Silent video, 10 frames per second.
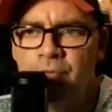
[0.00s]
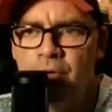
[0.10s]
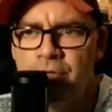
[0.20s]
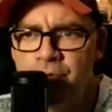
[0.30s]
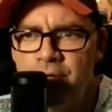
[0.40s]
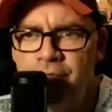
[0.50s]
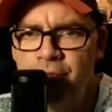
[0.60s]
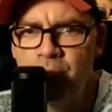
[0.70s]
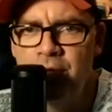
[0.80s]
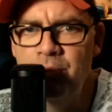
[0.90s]
frustrating for
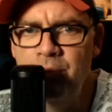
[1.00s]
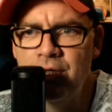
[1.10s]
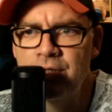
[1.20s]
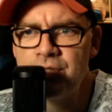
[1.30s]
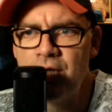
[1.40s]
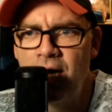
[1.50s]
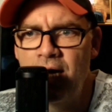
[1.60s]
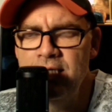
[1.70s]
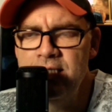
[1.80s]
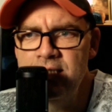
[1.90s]
me because
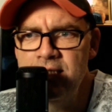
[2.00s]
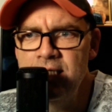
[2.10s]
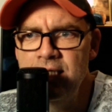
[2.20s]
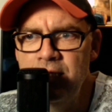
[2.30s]
I see